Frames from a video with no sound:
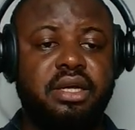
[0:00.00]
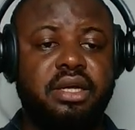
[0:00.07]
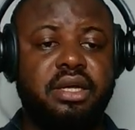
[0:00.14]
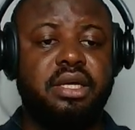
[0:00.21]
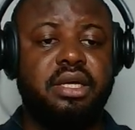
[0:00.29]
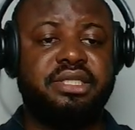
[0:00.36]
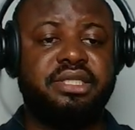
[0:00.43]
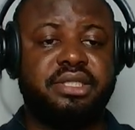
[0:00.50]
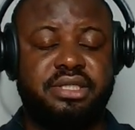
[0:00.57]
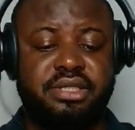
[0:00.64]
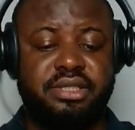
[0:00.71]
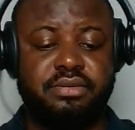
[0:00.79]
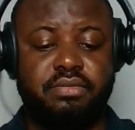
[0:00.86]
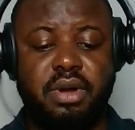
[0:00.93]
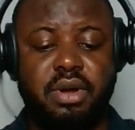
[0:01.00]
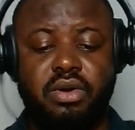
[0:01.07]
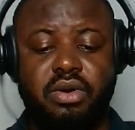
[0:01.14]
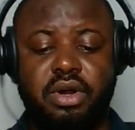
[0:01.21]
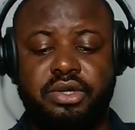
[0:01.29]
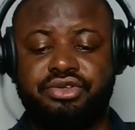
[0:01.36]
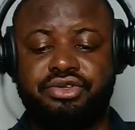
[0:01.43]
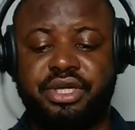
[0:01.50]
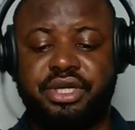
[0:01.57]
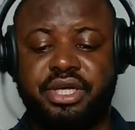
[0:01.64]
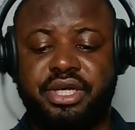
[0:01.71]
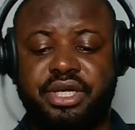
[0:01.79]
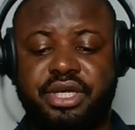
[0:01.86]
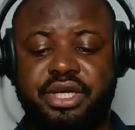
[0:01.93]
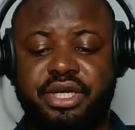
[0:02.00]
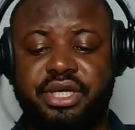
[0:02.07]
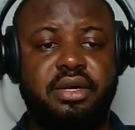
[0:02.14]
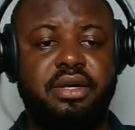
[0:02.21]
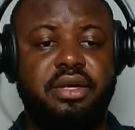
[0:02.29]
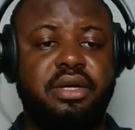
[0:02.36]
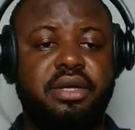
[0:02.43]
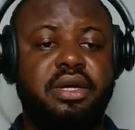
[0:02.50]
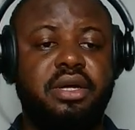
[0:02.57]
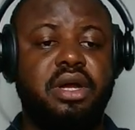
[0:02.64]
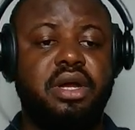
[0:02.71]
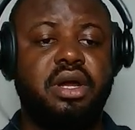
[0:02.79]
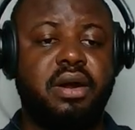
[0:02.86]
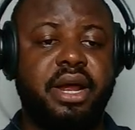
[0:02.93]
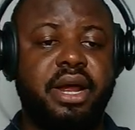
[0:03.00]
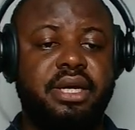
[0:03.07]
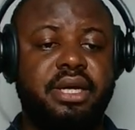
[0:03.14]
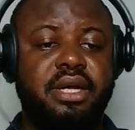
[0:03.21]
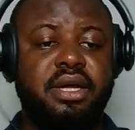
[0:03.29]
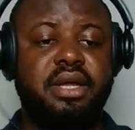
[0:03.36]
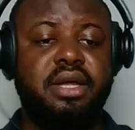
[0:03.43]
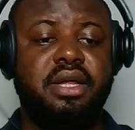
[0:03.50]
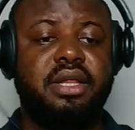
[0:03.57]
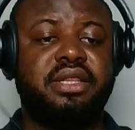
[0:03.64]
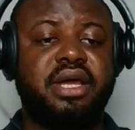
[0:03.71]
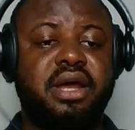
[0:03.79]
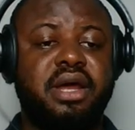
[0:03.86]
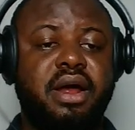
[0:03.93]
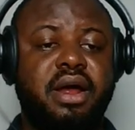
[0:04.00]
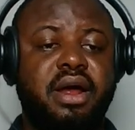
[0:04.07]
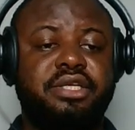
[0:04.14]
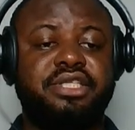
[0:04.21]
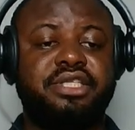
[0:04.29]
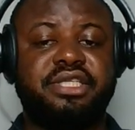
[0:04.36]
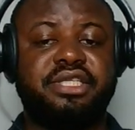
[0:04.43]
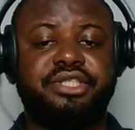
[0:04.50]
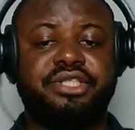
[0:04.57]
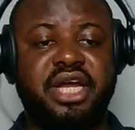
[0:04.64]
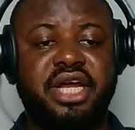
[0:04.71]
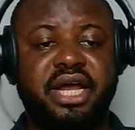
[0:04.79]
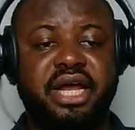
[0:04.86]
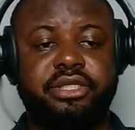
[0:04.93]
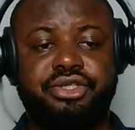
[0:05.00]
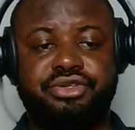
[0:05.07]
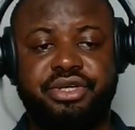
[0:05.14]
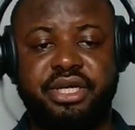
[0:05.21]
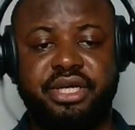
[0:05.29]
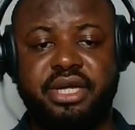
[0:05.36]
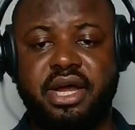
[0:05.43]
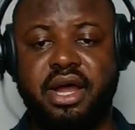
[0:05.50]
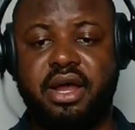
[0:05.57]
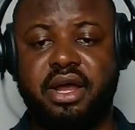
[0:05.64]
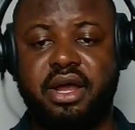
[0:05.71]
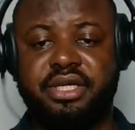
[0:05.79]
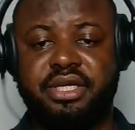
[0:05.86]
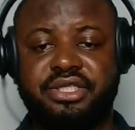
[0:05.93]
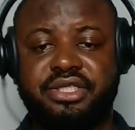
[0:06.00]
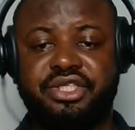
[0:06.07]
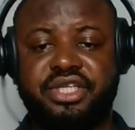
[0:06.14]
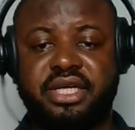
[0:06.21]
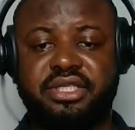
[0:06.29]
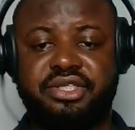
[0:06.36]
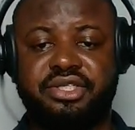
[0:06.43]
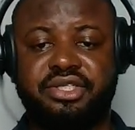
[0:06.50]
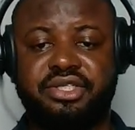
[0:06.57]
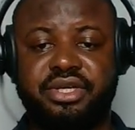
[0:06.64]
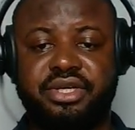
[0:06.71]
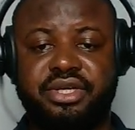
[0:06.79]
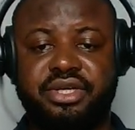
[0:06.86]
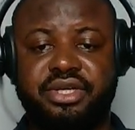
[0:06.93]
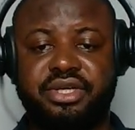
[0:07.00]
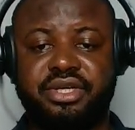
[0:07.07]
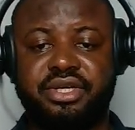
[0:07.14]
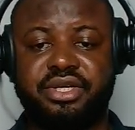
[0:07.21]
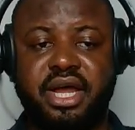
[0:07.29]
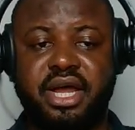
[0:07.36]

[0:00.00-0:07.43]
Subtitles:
This is manual trigger. All right. This is chat trigger. This is chat trigger here.